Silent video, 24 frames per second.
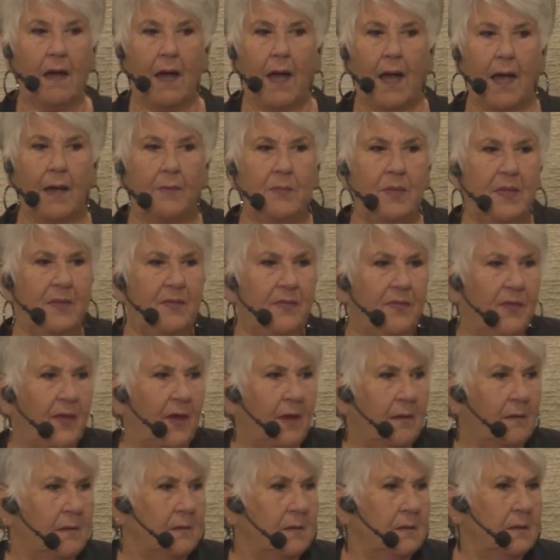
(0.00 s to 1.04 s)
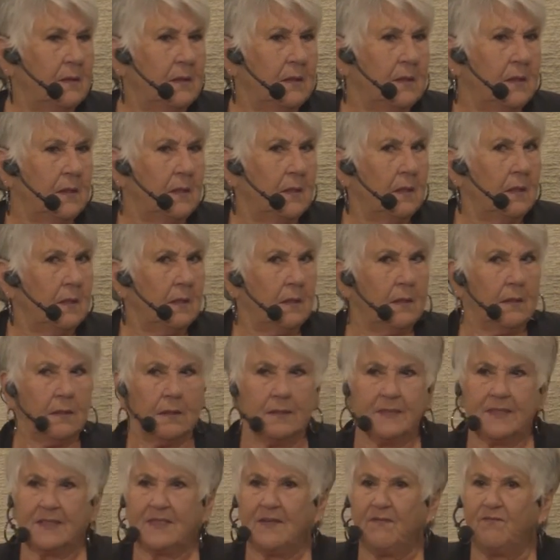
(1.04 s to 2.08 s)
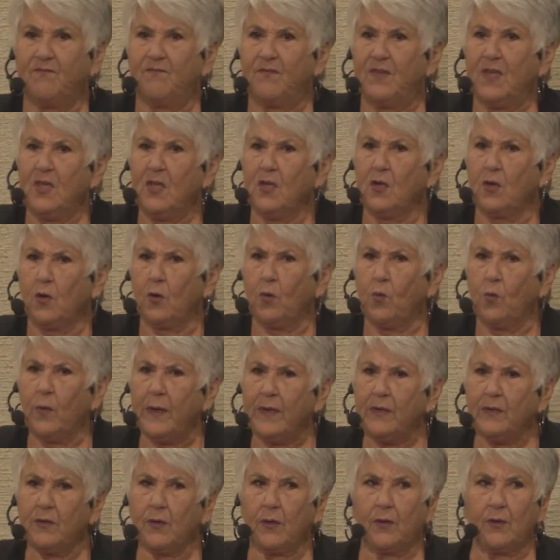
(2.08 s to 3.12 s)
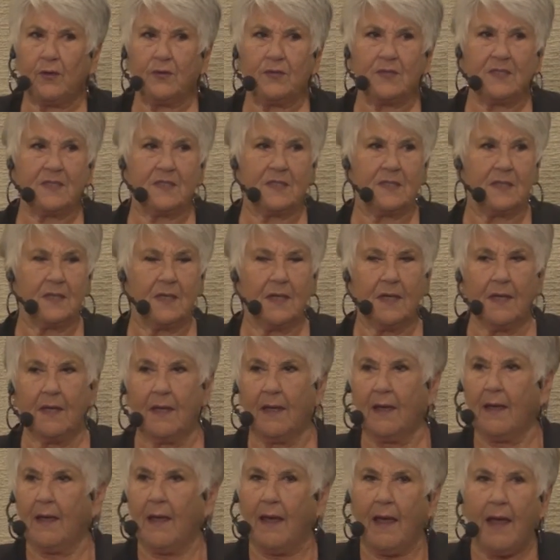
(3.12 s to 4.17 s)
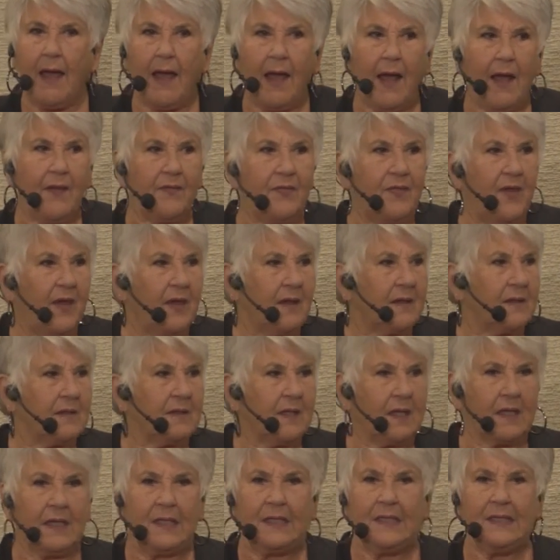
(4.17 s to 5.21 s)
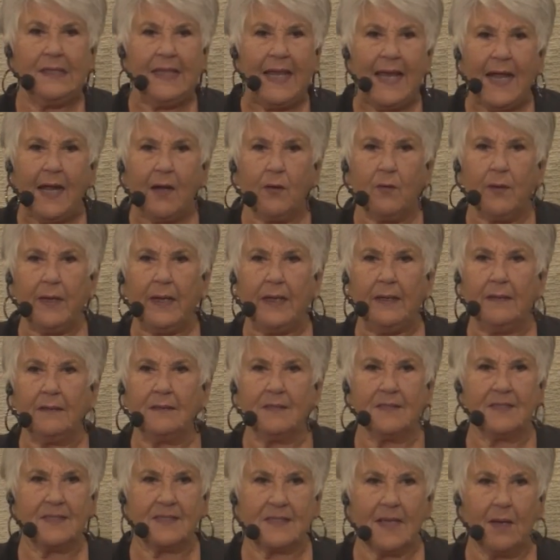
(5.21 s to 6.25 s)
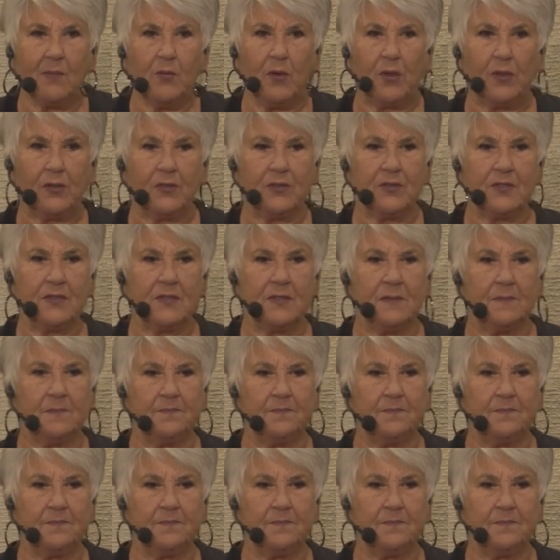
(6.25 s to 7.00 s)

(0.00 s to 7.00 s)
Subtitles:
I mean, the severe winters and the glaring summers.